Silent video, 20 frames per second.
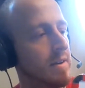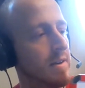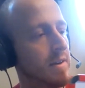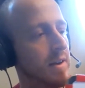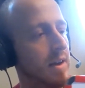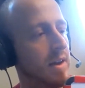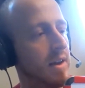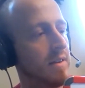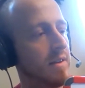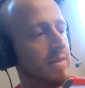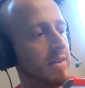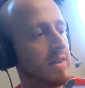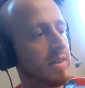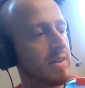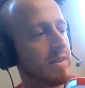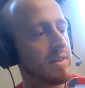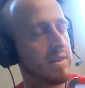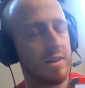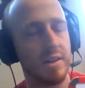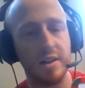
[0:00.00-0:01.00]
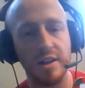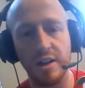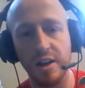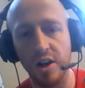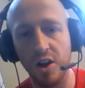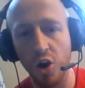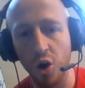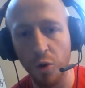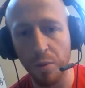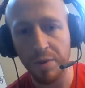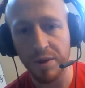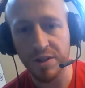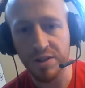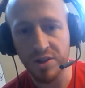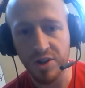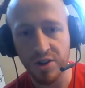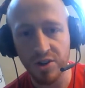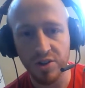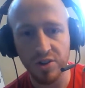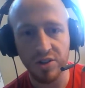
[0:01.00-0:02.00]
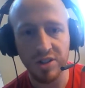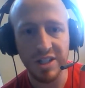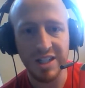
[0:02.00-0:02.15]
And if it's open circle,